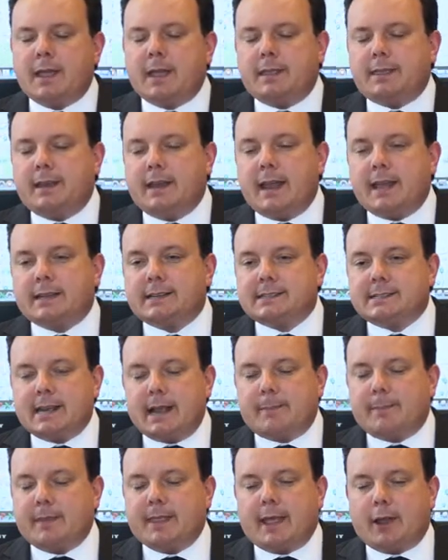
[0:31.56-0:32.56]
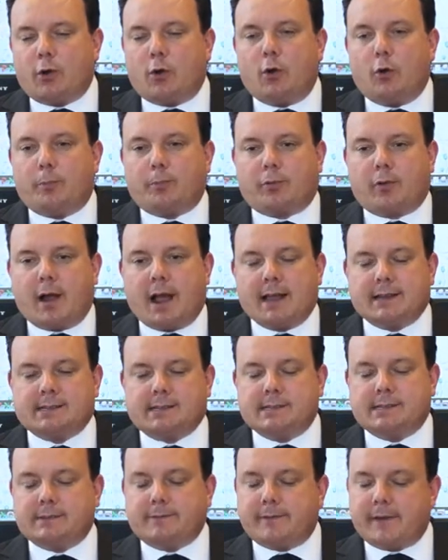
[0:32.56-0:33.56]
The next step in that whole
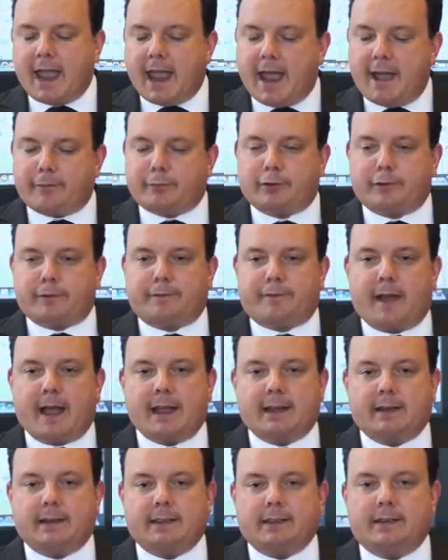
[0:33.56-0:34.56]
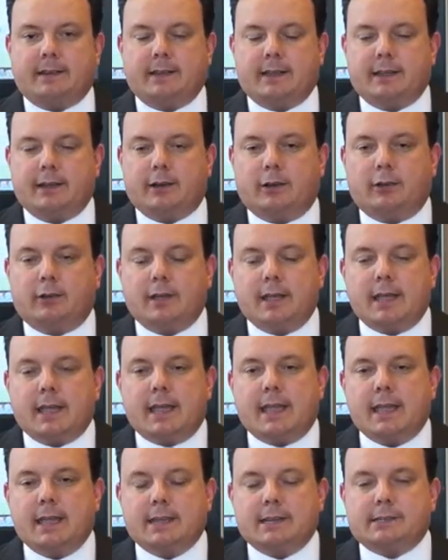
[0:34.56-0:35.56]
process of after finding the deal
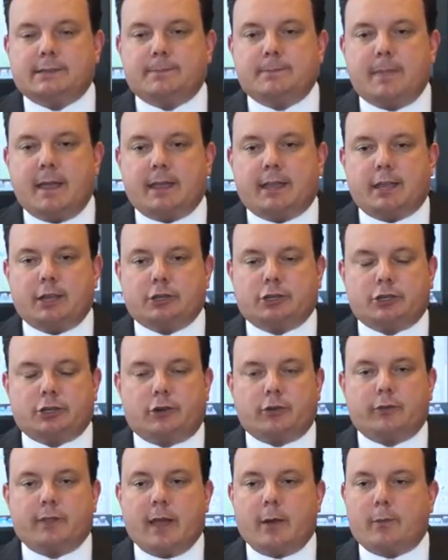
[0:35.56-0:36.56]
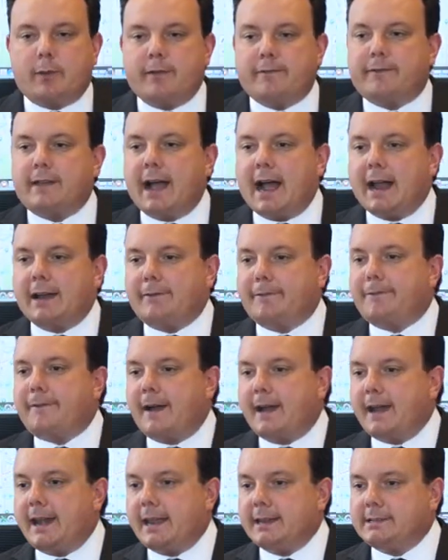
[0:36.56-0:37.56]
is making sure that we've got
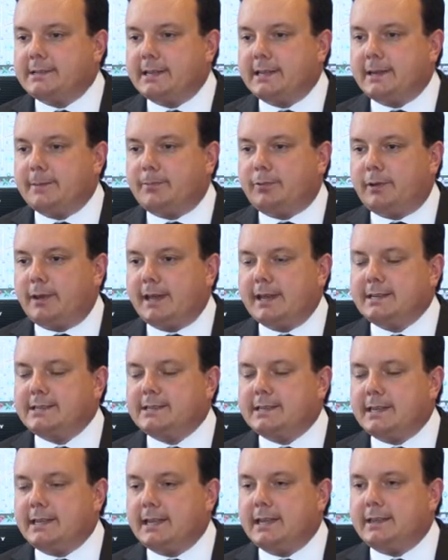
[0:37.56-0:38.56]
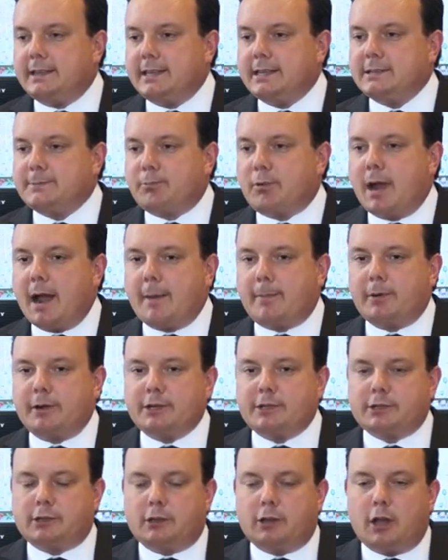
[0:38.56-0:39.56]
financing in place to get these
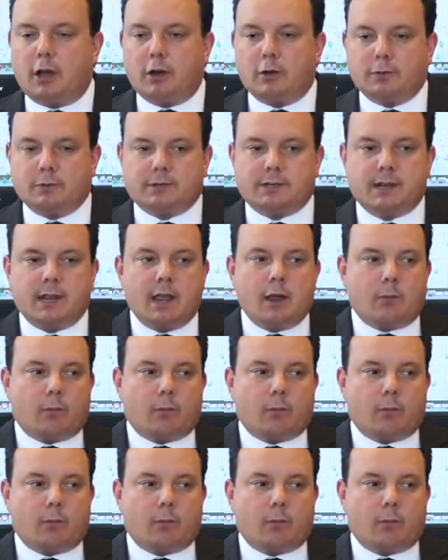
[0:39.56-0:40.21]
properties closed.